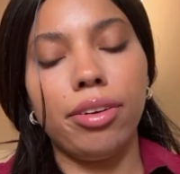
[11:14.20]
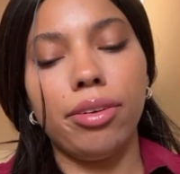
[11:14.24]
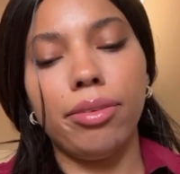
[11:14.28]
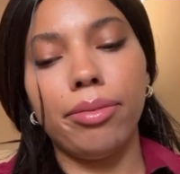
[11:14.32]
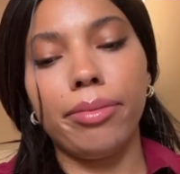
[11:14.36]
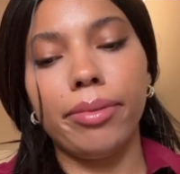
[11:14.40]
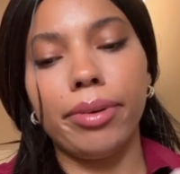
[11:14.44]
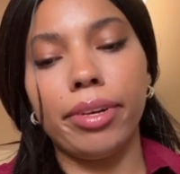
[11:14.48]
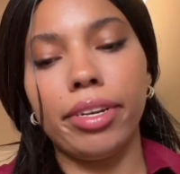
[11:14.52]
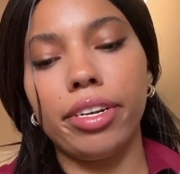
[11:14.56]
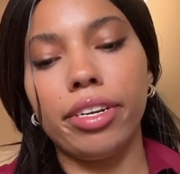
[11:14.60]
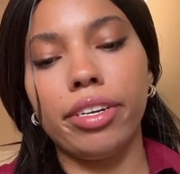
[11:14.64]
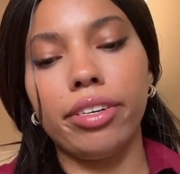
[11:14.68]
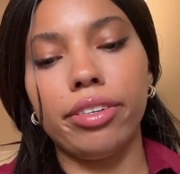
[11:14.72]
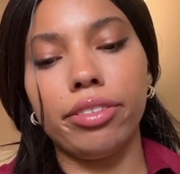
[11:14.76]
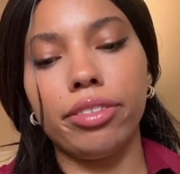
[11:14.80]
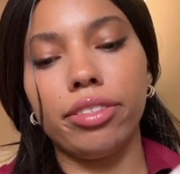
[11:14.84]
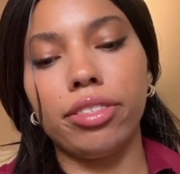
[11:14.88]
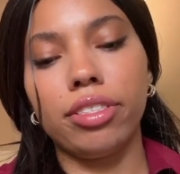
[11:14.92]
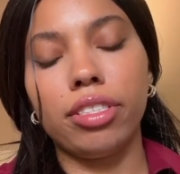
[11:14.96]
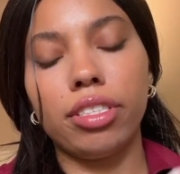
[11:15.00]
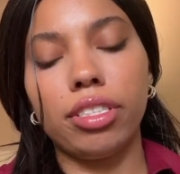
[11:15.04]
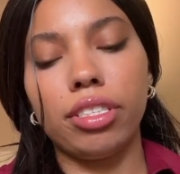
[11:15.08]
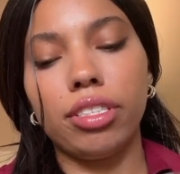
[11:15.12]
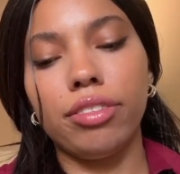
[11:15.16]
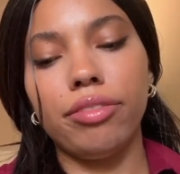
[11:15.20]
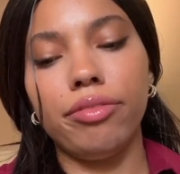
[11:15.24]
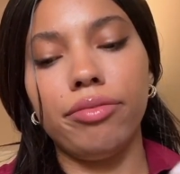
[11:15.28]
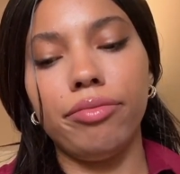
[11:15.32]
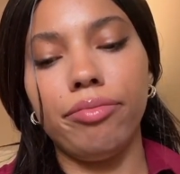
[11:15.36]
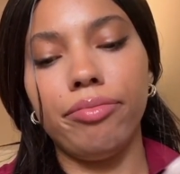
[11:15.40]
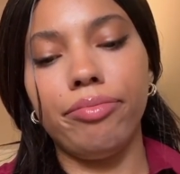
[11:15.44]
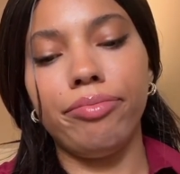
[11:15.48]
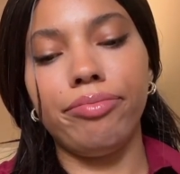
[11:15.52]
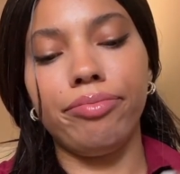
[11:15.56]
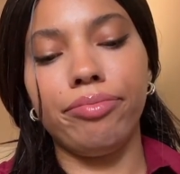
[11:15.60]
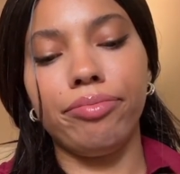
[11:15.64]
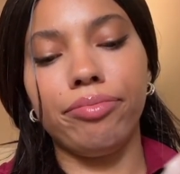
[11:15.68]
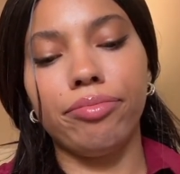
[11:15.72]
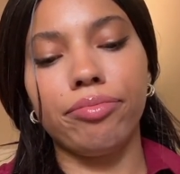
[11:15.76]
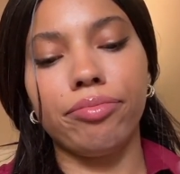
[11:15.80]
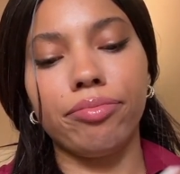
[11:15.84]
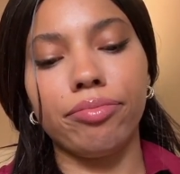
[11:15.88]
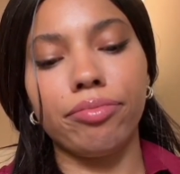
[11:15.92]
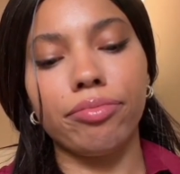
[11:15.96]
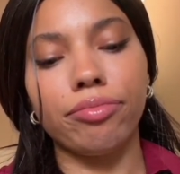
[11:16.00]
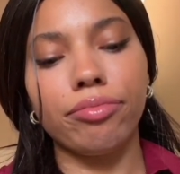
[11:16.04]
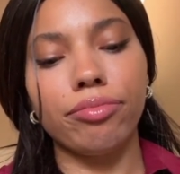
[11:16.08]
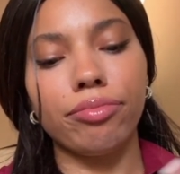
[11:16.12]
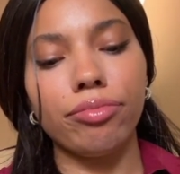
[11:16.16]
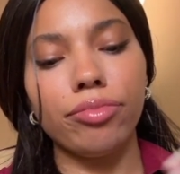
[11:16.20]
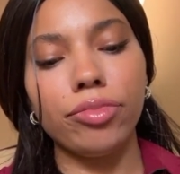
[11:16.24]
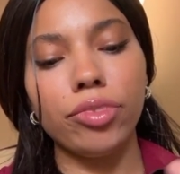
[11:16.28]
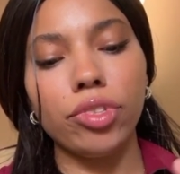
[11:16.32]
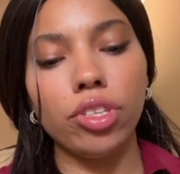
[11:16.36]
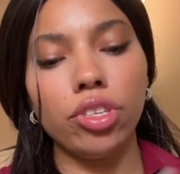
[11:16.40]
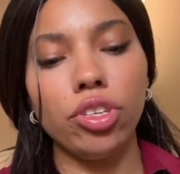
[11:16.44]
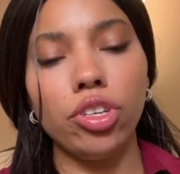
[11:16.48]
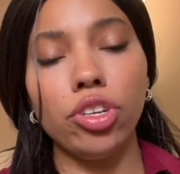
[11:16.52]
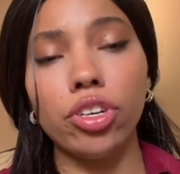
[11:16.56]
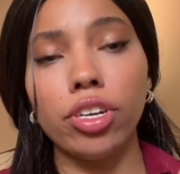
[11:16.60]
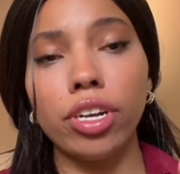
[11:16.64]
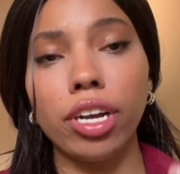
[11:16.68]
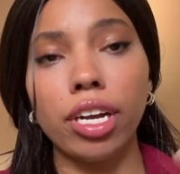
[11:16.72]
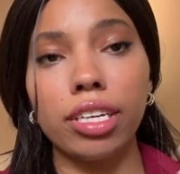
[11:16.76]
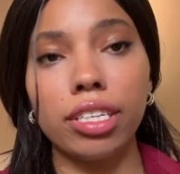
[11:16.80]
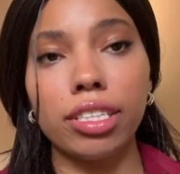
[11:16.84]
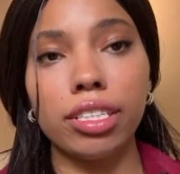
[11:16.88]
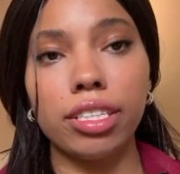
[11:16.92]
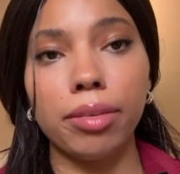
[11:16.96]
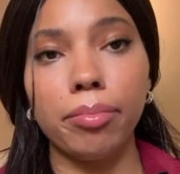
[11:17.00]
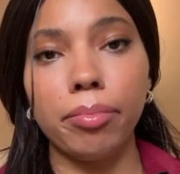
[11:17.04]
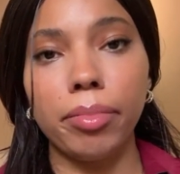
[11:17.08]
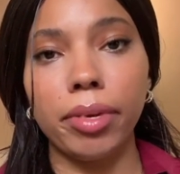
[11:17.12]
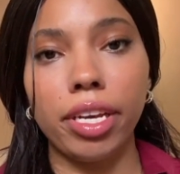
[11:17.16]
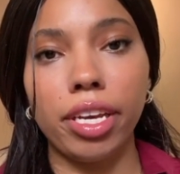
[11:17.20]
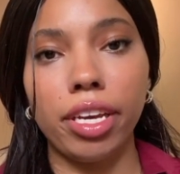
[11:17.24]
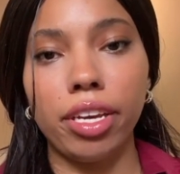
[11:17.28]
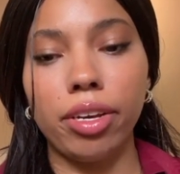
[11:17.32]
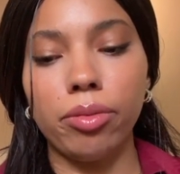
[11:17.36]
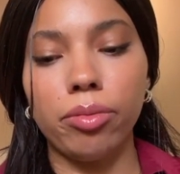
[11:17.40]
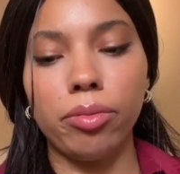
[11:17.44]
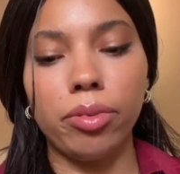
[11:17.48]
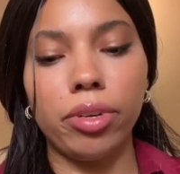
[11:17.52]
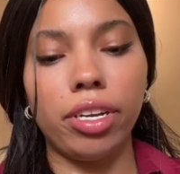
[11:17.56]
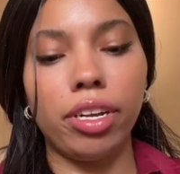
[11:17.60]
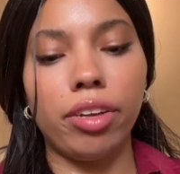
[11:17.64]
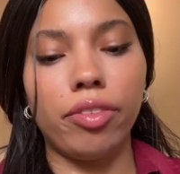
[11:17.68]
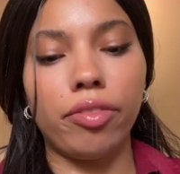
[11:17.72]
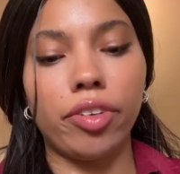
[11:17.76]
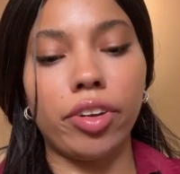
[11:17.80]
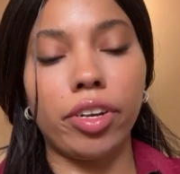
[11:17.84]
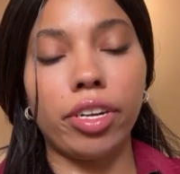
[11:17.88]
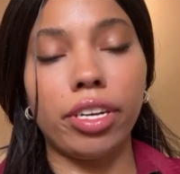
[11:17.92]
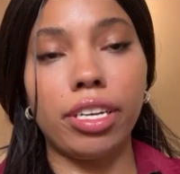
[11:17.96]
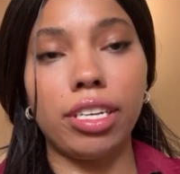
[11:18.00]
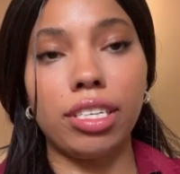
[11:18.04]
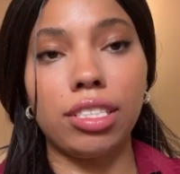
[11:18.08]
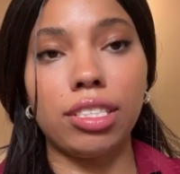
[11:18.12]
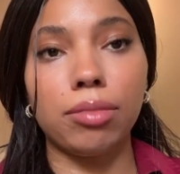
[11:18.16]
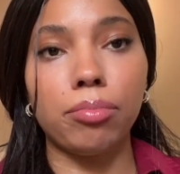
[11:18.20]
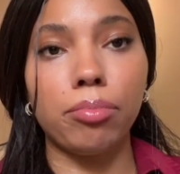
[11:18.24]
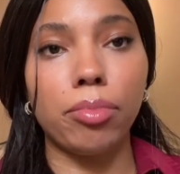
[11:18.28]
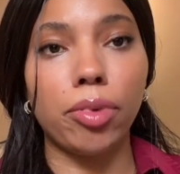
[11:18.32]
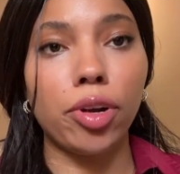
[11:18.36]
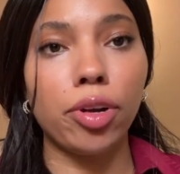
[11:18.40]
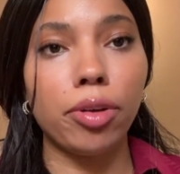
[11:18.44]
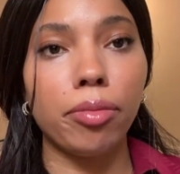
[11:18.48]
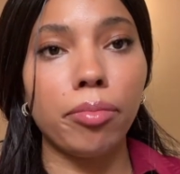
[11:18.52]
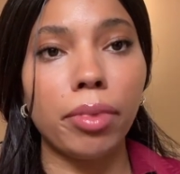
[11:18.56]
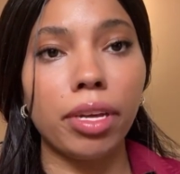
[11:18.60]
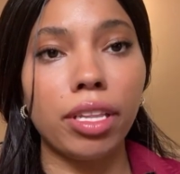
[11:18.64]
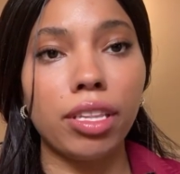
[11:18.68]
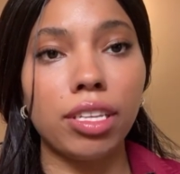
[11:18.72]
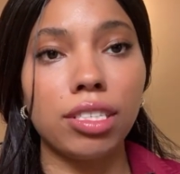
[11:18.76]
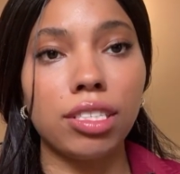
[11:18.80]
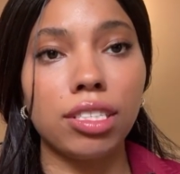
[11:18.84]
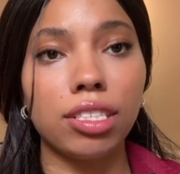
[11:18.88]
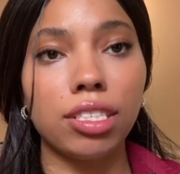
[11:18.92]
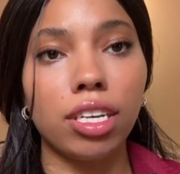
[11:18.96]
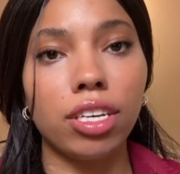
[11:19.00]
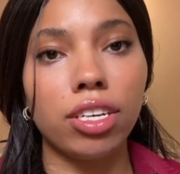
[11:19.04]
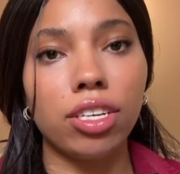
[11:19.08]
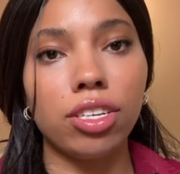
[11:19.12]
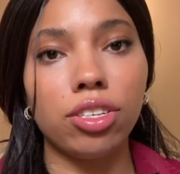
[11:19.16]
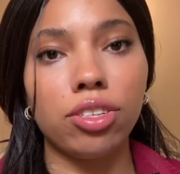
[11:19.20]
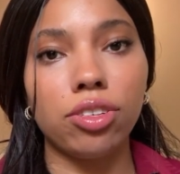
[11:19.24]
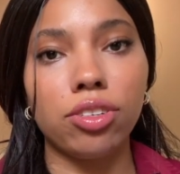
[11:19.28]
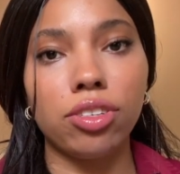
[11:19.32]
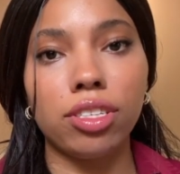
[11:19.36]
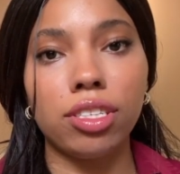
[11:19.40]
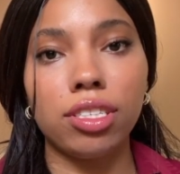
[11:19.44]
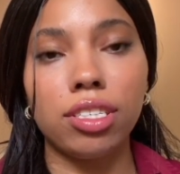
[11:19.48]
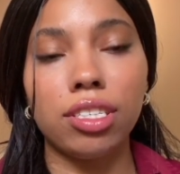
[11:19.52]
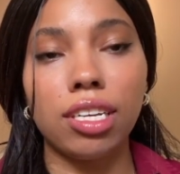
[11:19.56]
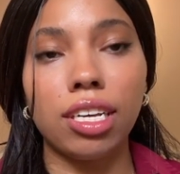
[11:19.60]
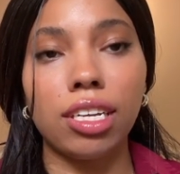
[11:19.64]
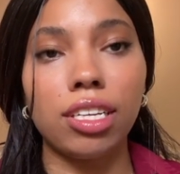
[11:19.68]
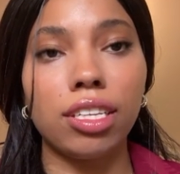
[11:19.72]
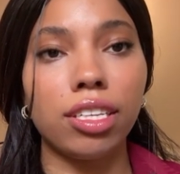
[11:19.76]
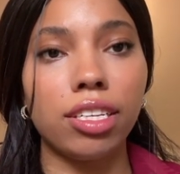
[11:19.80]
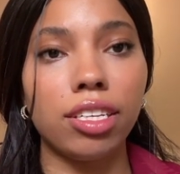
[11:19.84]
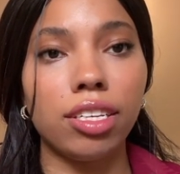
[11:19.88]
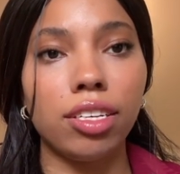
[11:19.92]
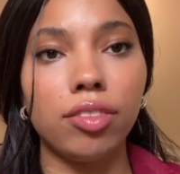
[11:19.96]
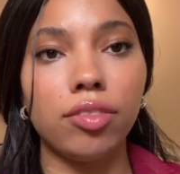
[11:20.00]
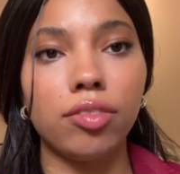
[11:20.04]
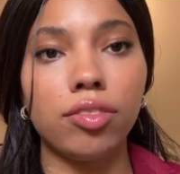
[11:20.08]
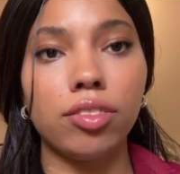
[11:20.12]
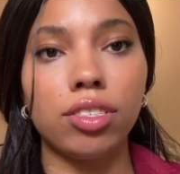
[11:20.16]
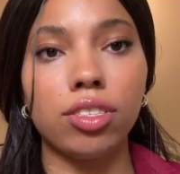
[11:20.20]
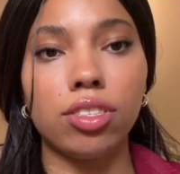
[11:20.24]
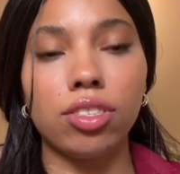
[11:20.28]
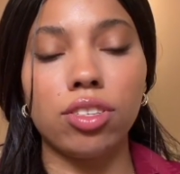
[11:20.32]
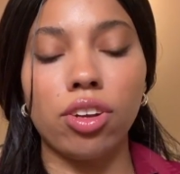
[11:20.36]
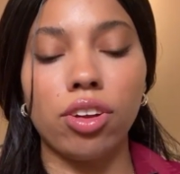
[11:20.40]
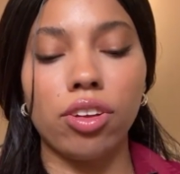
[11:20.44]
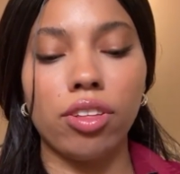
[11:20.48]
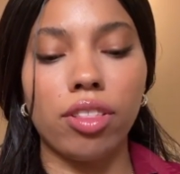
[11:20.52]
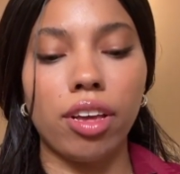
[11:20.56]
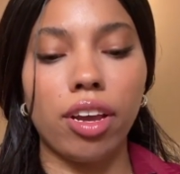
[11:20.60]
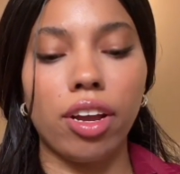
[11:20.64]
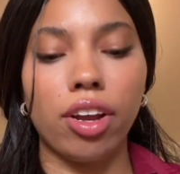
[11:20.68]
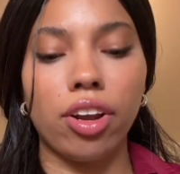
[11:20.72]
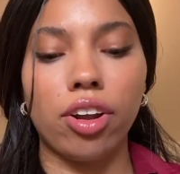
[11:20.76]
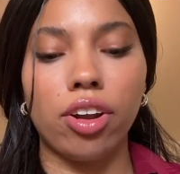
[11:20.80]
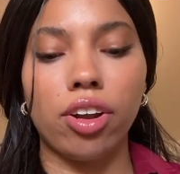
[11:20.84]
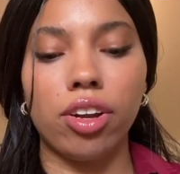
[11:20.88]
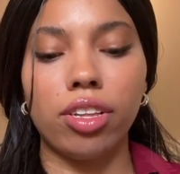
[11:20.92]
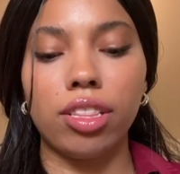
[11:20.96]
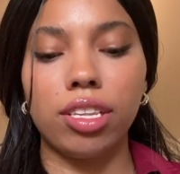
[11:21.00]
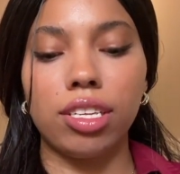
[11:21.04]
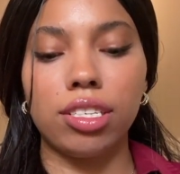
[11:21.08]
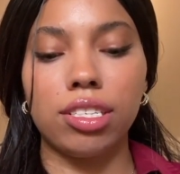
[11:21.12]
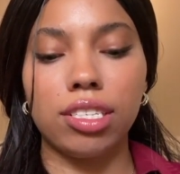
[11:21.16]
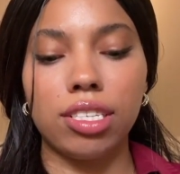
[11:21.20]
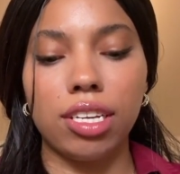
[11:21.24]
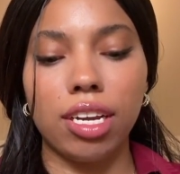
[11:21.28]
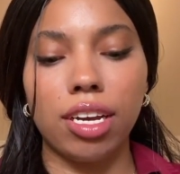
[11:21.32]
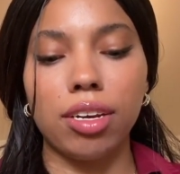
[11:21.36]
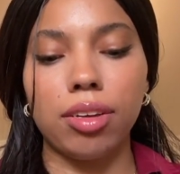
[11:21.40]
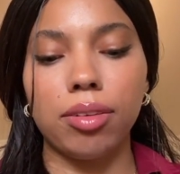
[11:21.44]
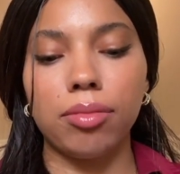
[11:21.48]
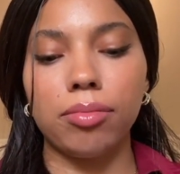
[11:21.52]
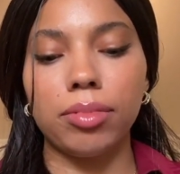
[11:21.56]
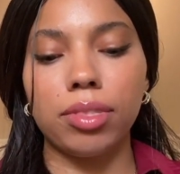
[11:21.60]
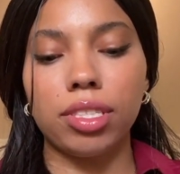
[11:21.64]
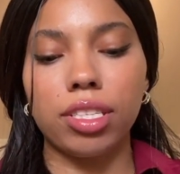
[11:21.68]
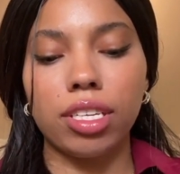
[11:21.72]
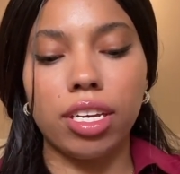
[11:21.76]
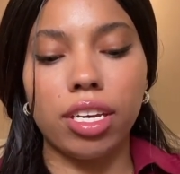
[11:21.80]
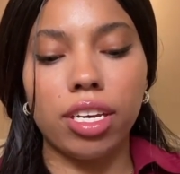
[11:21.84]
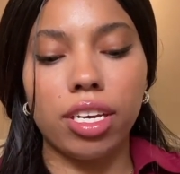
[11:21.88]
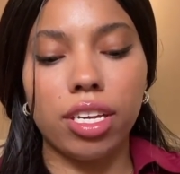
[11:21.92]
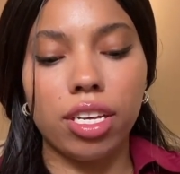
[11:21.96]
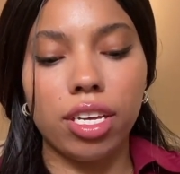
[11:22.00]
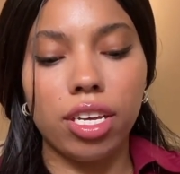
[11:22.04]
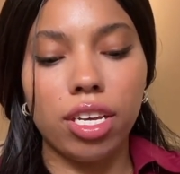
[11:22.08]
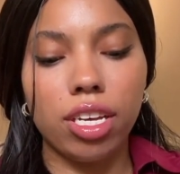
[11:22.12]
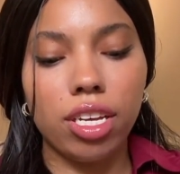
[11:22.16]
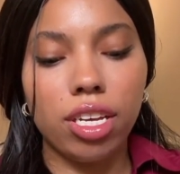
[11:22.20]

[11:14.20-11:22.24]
What else? You're not clipping it whenever it gets burnt by the sun or the dead leaves are there on the stems. Like,